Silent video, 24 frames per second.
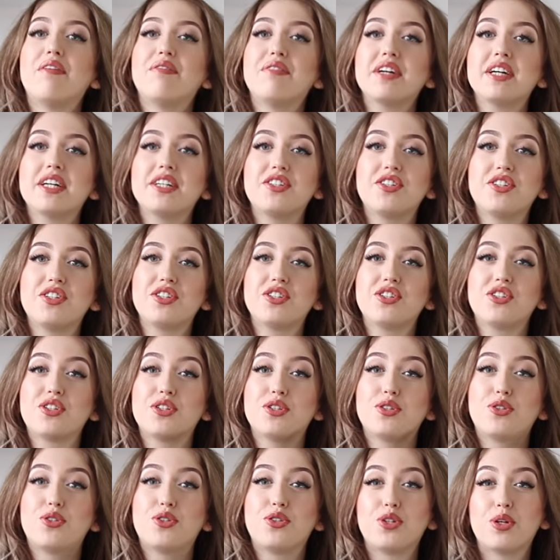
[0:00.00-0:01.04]
I think it's
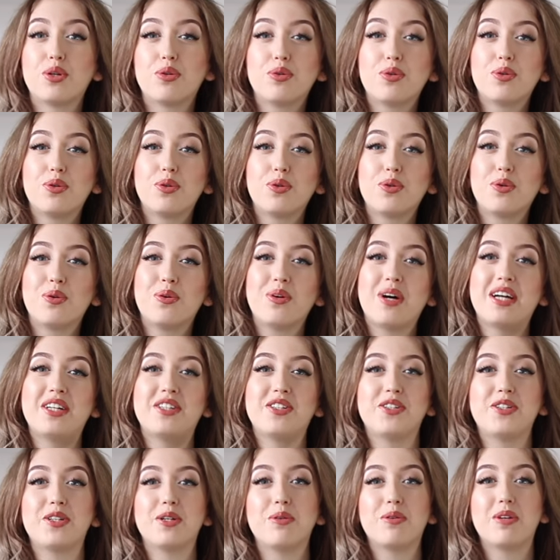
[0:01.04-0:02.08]
just so cool and
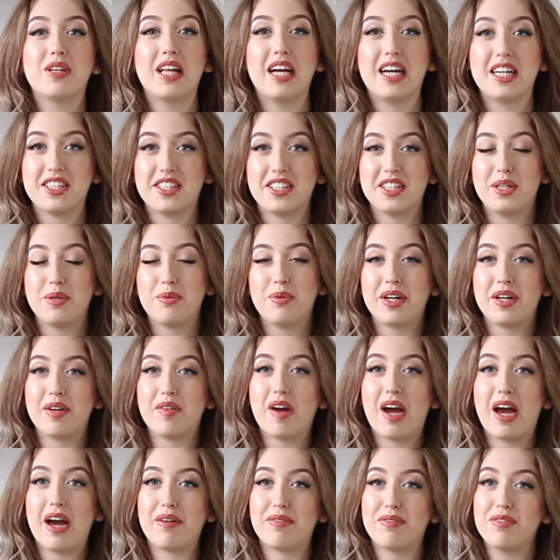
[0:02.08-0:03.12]
so classy when you
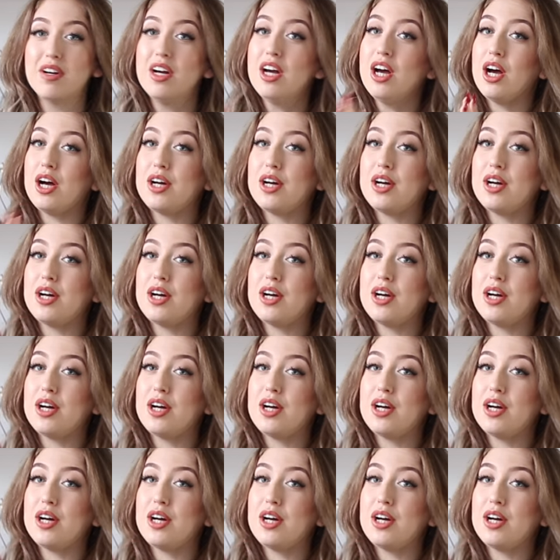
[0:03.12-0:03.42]
have